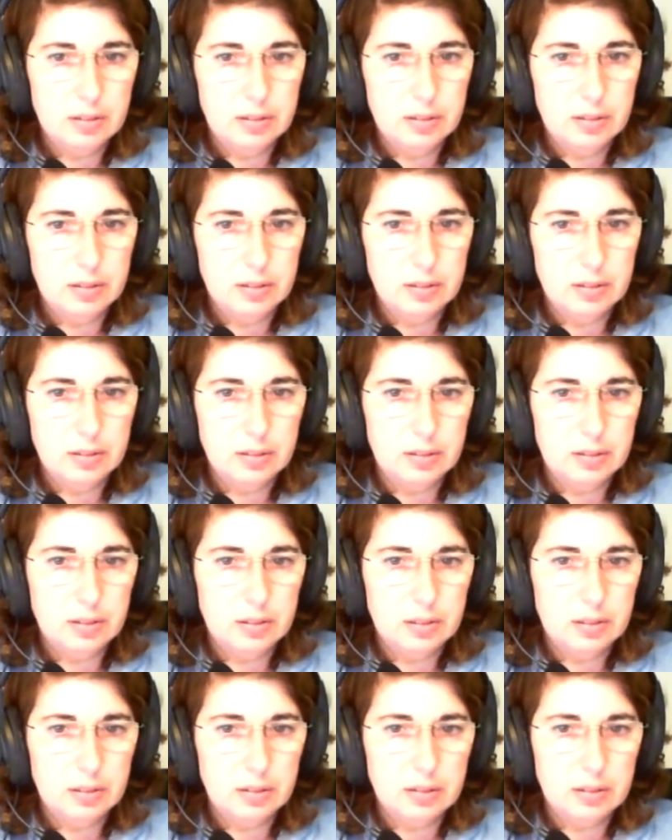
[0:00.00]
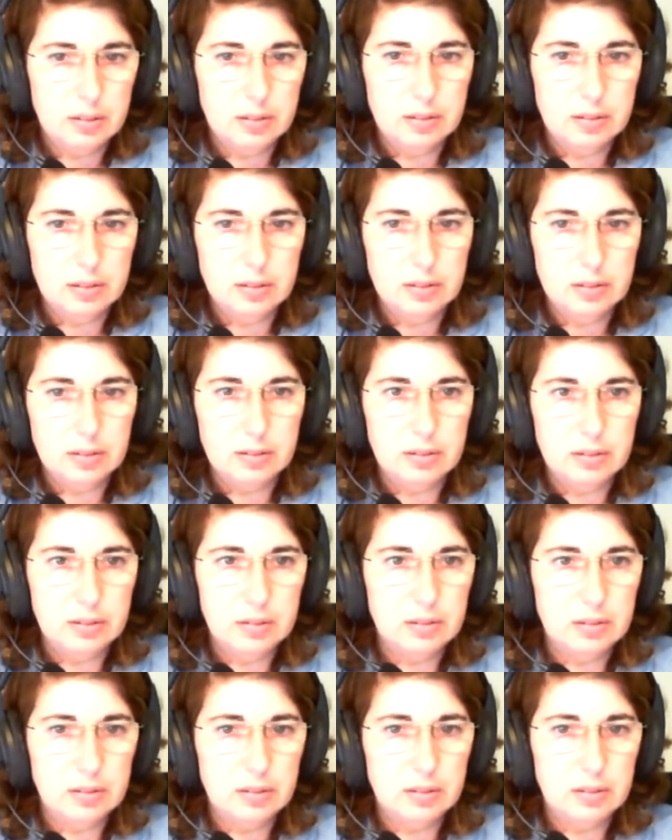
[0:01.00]

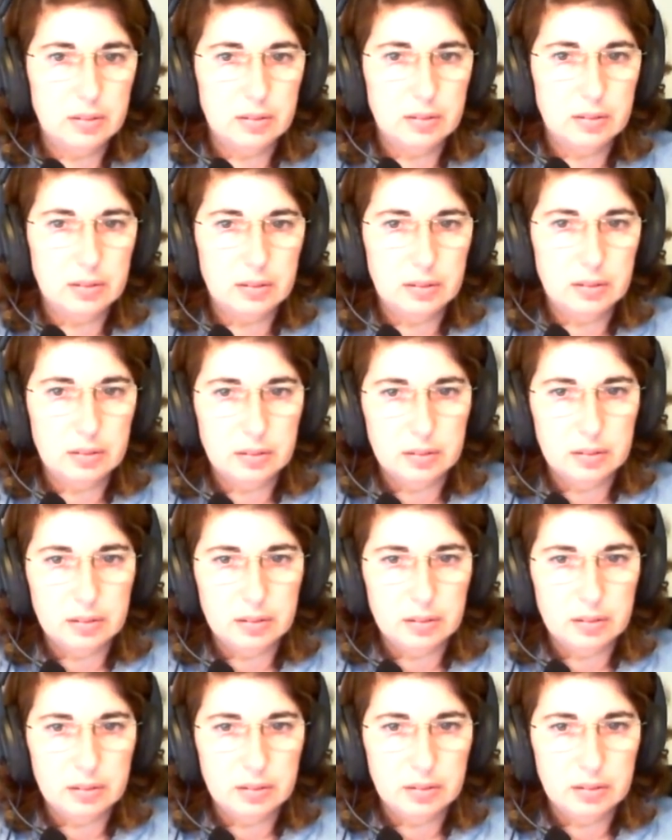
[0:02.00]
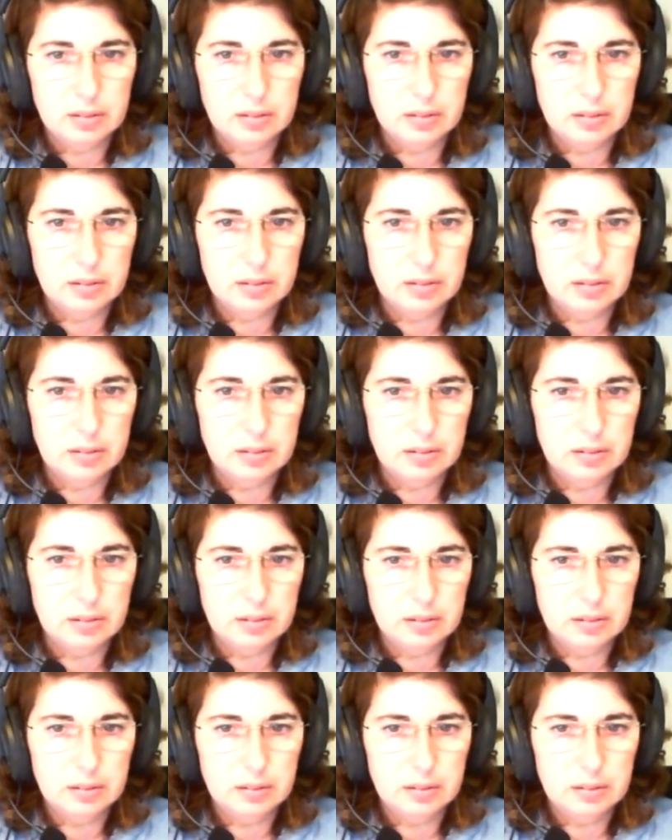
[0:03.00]
(not speaking)